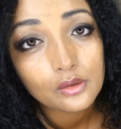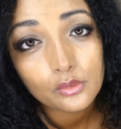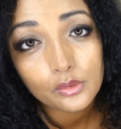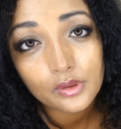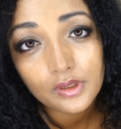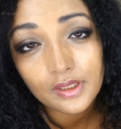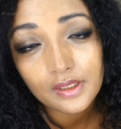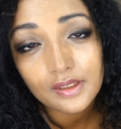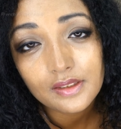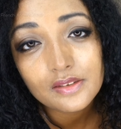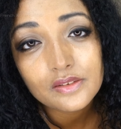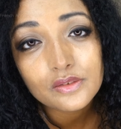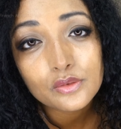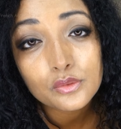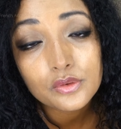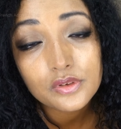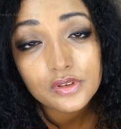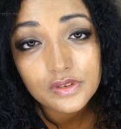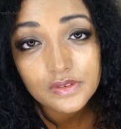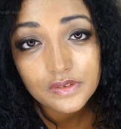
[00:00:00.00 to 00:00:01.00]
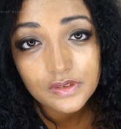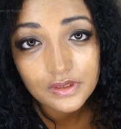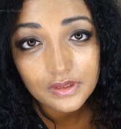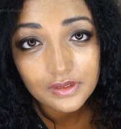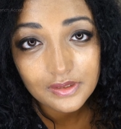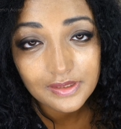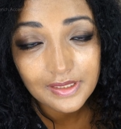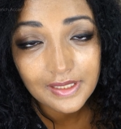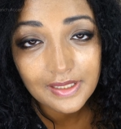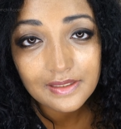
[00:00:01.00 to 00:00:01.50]
Okay, so the
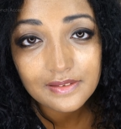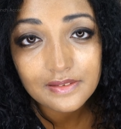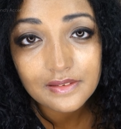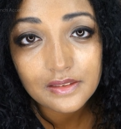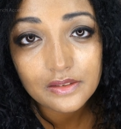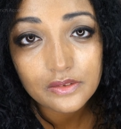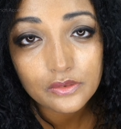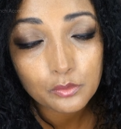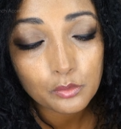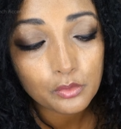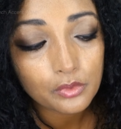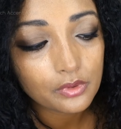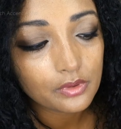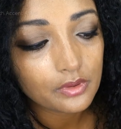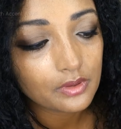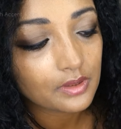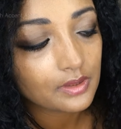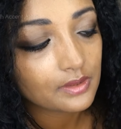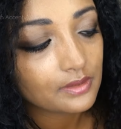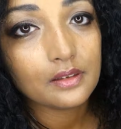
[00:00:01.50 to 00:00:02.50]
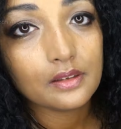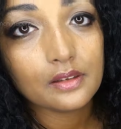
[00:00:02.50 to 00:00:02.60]
second S is swirl.